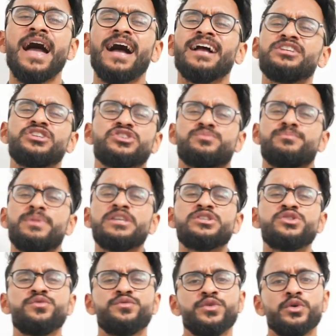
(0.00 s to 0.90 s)
and just
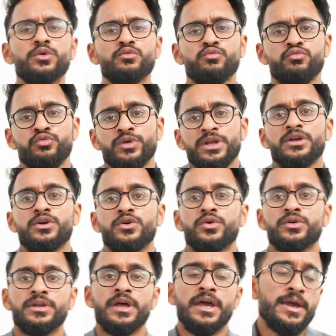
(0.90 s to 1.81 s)
makes you feel really
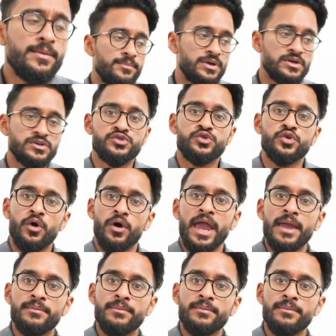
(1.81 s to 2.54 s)
good because you're